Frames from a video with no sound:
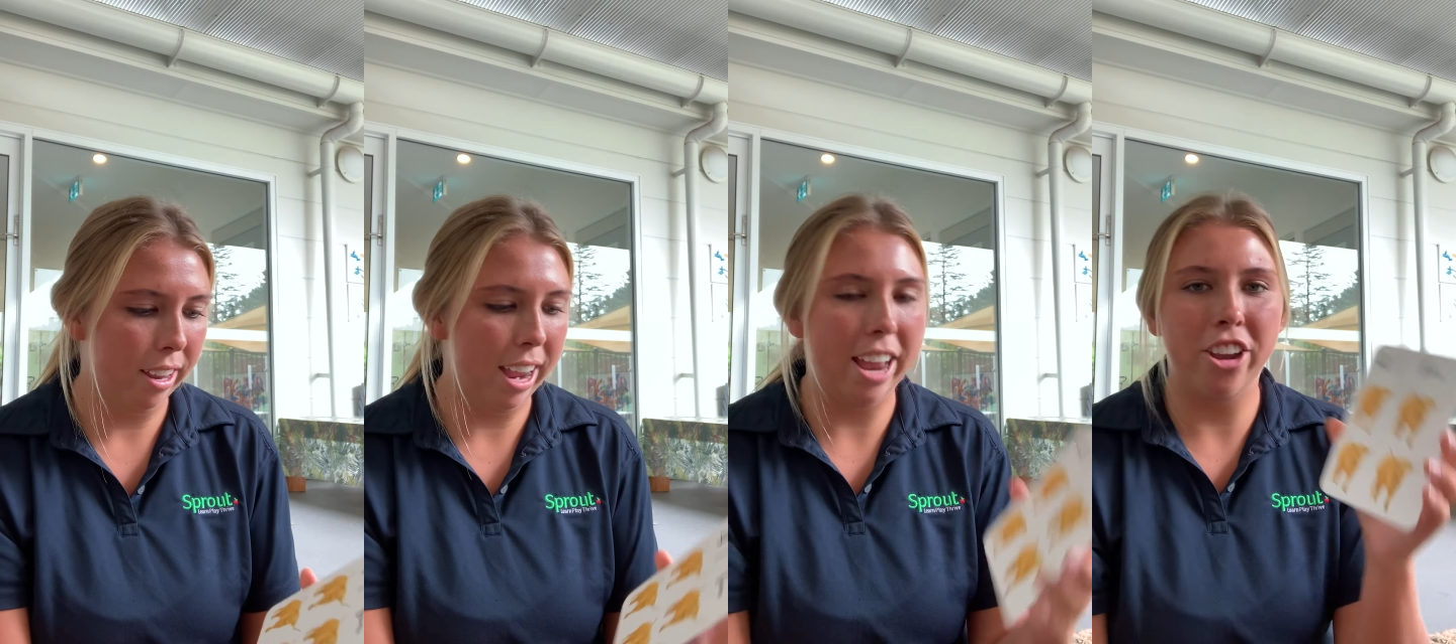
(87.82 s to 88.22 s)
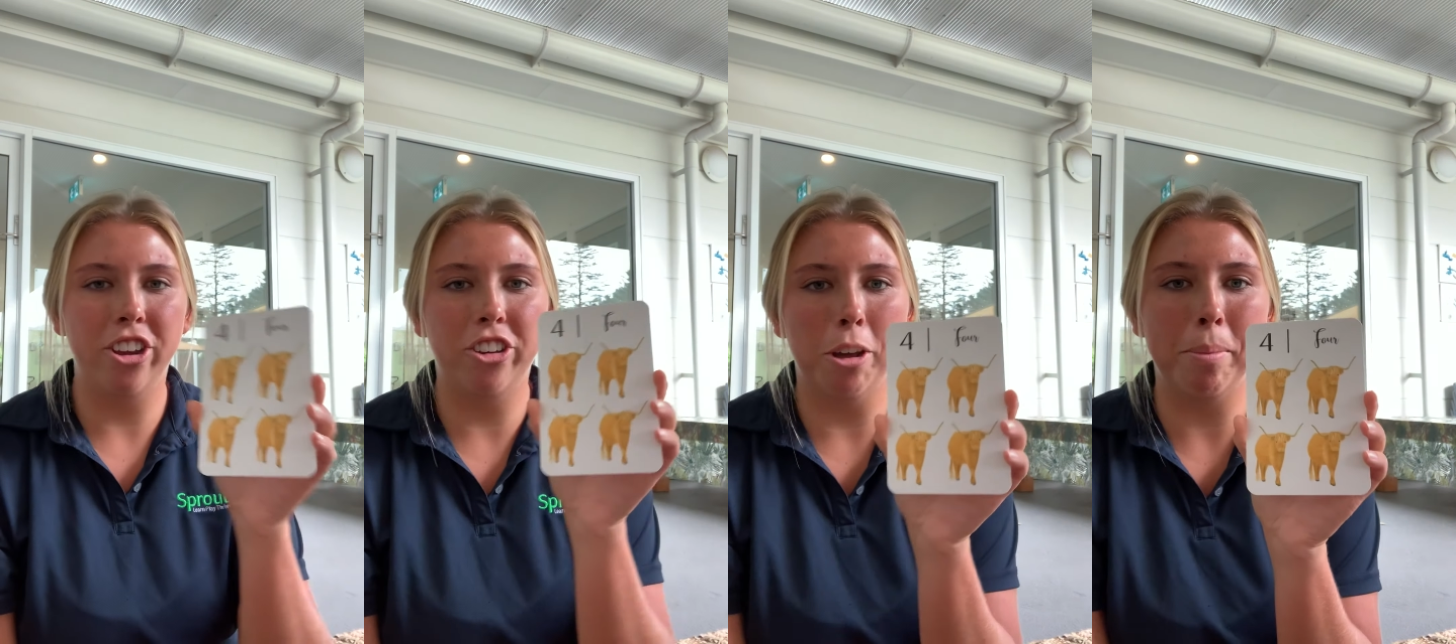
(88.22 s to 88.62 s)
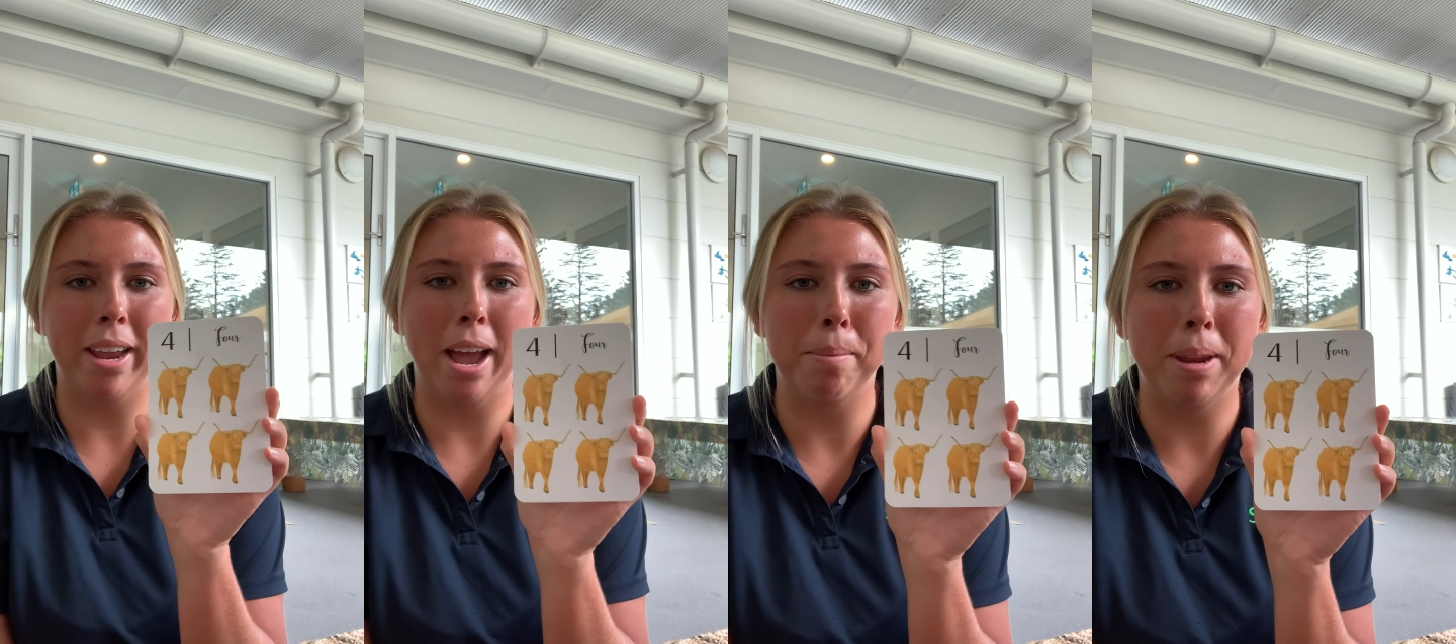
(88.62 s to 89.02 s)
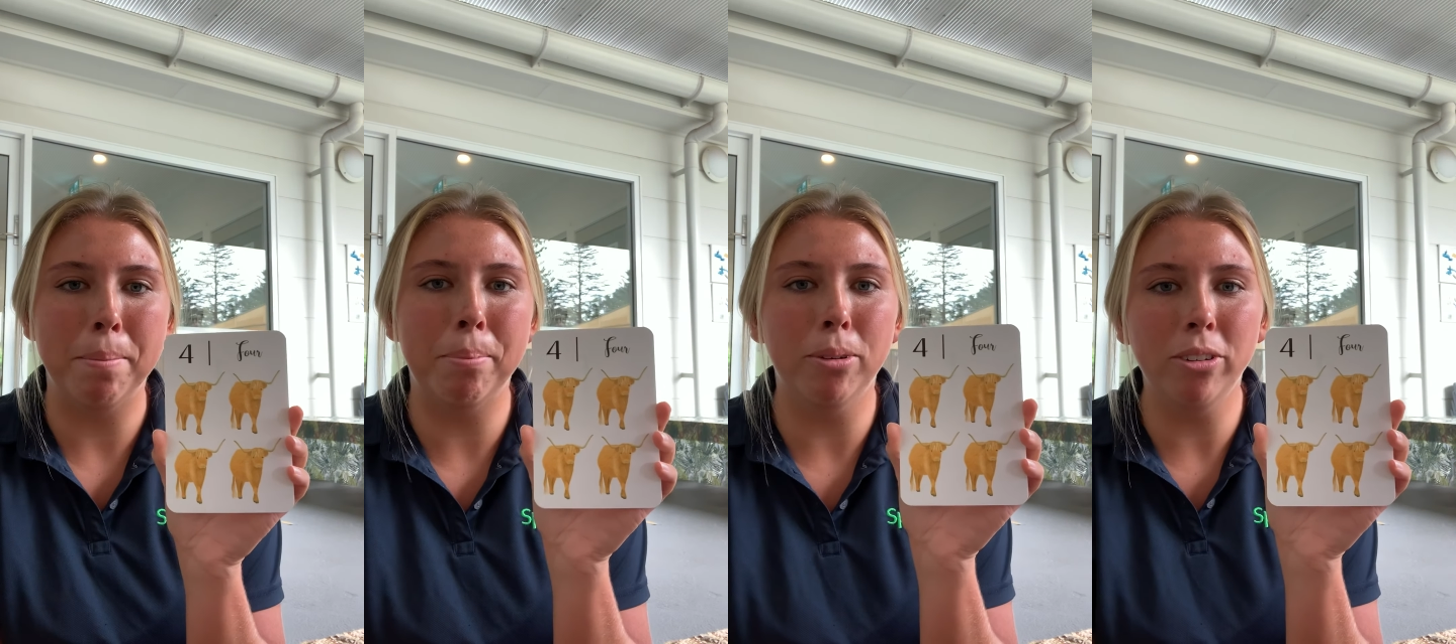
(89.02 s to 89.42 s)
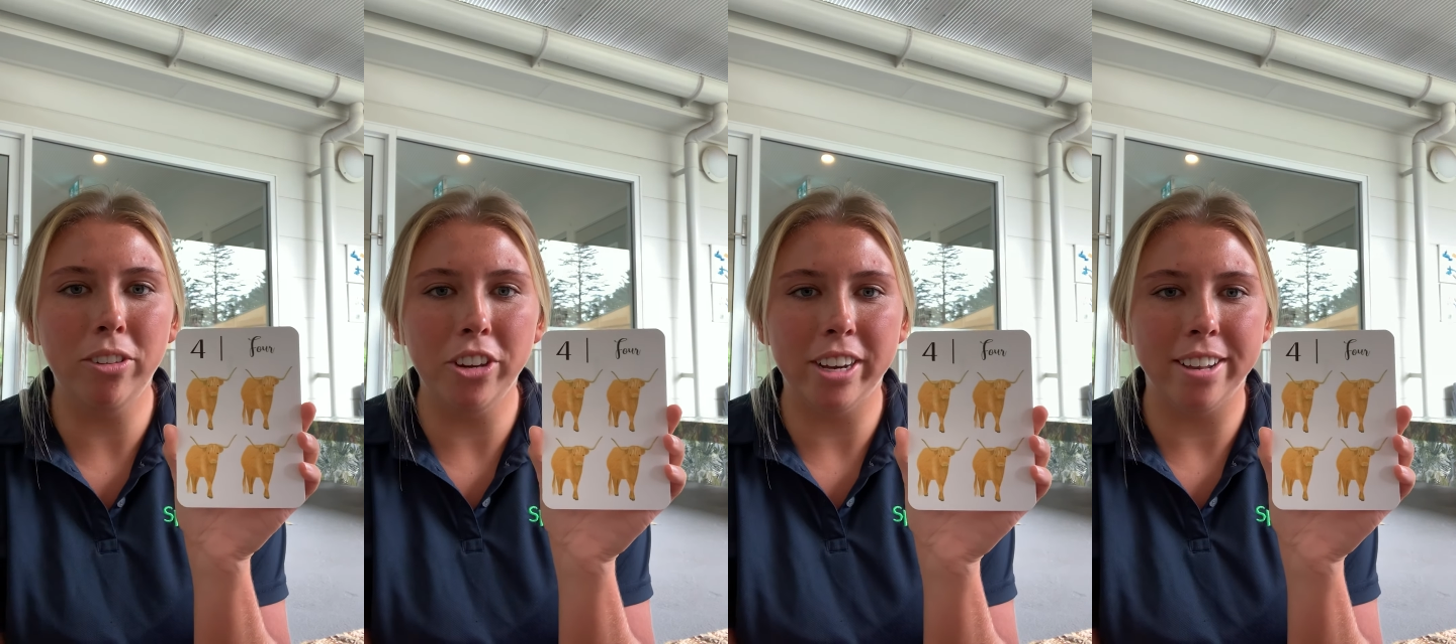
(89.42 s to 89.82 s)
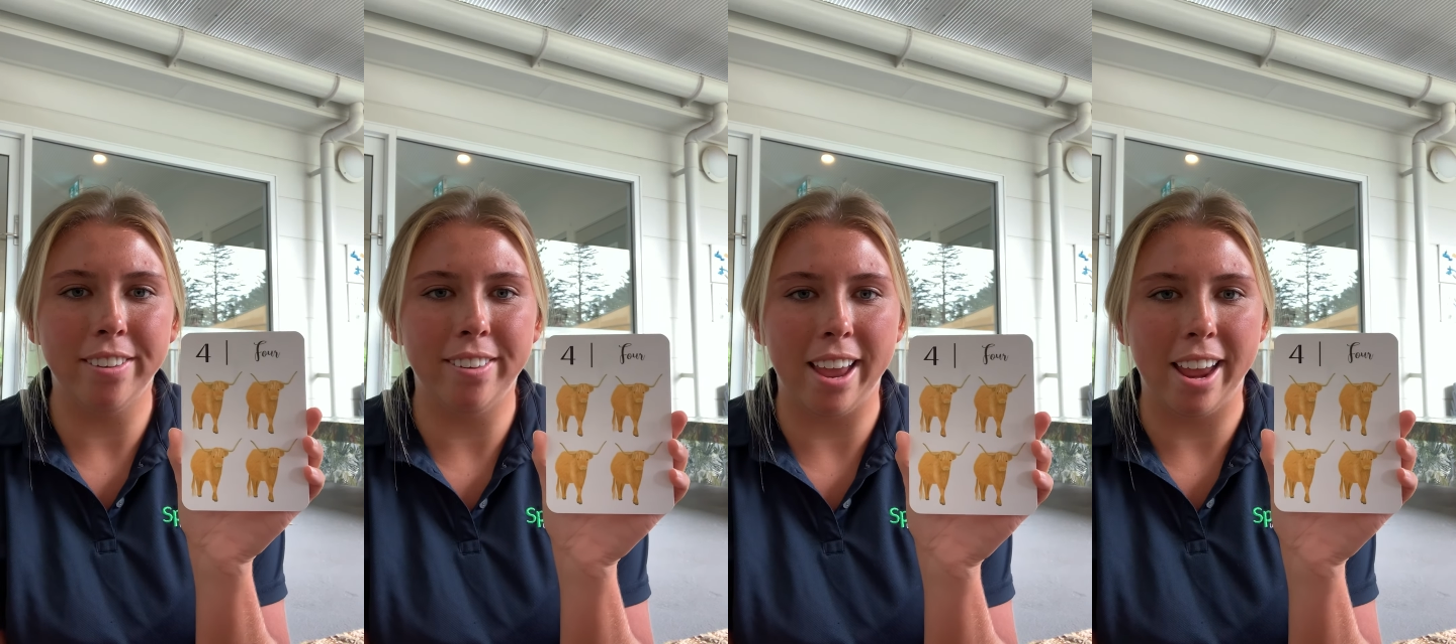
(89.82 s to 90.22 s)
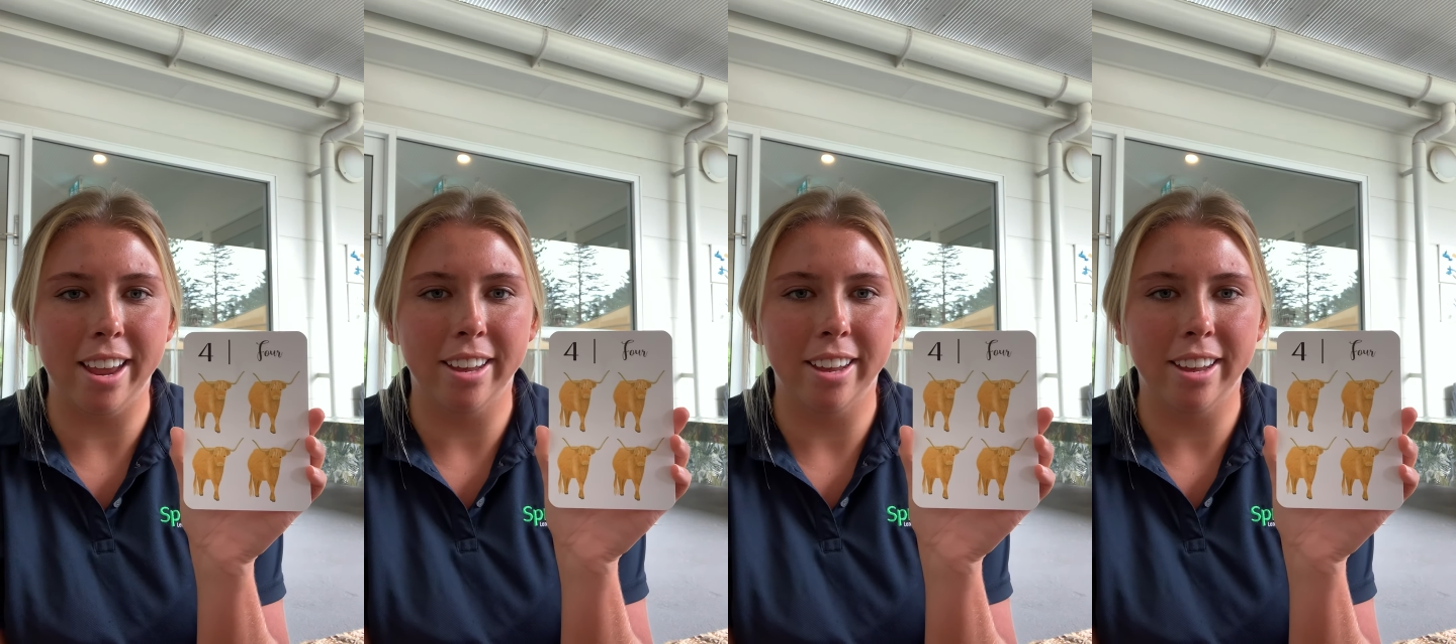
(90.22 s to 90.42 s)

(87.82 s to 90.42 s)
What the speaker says: Can you tell me how many bulls you can see?